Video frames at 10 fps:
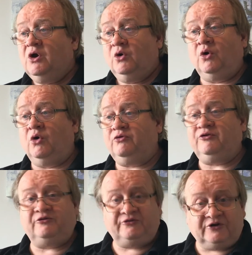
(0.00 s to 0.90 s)
or
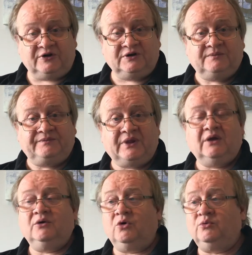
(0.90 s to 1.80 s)
for fun,
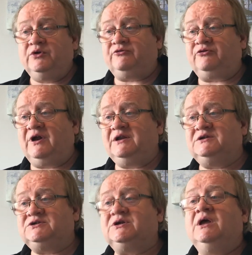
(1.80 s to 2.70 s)
or with
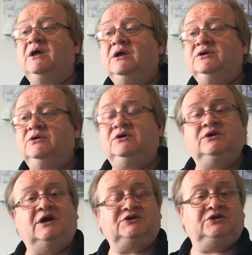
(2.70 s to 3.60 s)
friends, you could
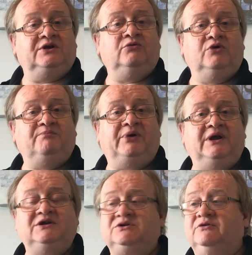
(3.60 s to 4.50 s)
actually
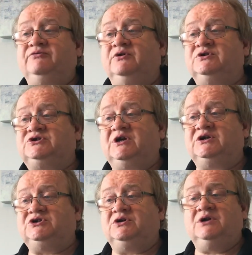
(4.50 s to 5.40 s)
repeat the first
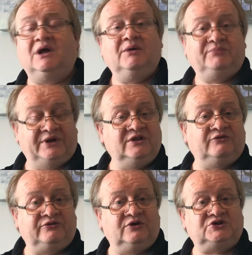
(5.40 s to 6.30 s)
section, play the
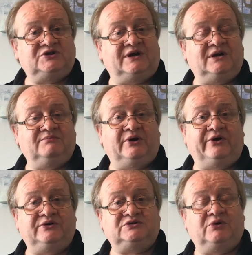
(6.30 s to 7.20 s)
first time
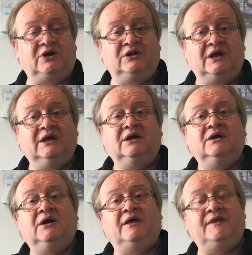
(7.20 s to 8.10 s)
bar as well,
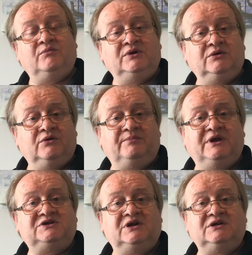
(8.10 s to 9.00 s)
and then when you
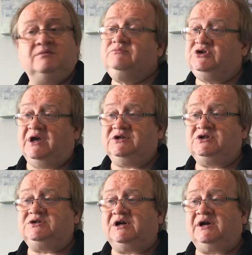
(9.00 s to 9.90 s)
repeat it, change
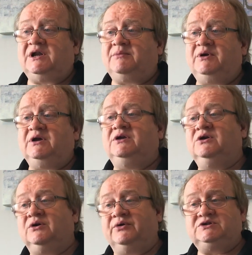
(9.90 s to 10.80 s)
the dynamic, you
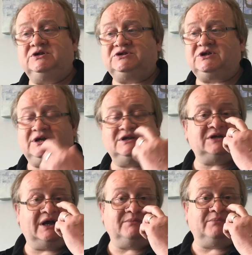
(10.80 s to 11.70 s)
go into the second
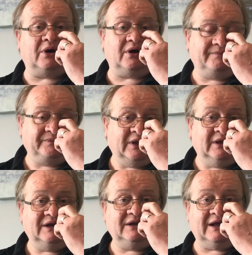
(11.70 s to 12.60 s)
time bar,
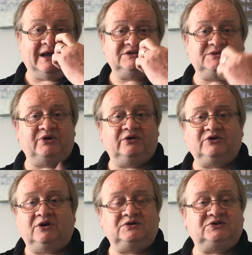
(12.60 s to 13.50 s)
and it adds a bit of
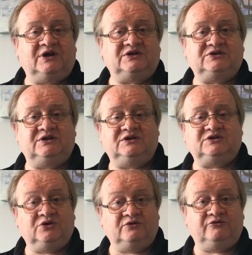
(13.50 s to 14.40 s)
contrast and it's
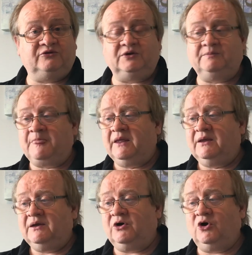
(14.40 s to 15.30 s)
good fun.
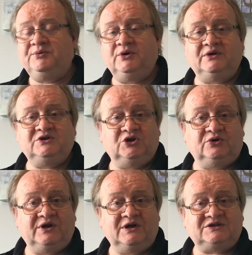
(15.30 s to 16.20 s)
I hope you
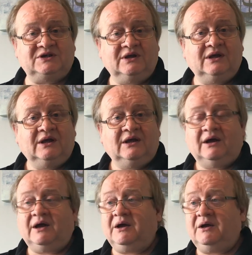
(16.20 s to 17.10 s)
enjoy it.
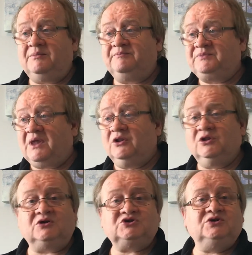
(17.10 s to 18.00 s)

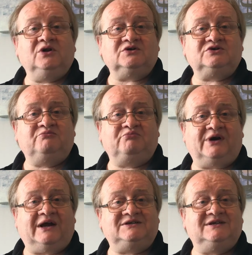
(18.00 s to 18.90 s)
Lots and lots of
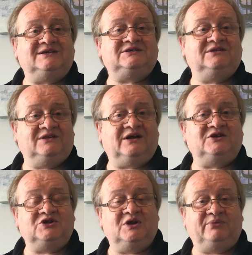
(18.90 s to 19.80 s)
practice, that
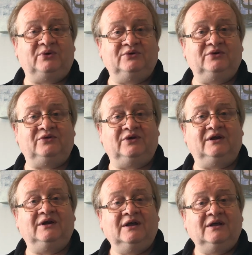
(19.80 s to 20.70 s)
is the important
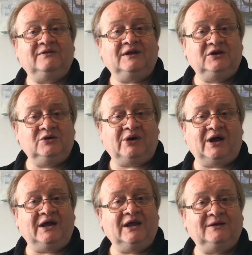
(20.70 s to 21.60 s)
thing. Thank you,
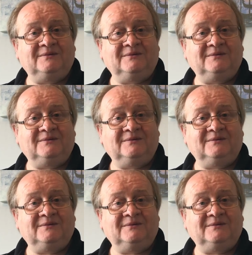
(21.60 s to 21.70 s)
bye.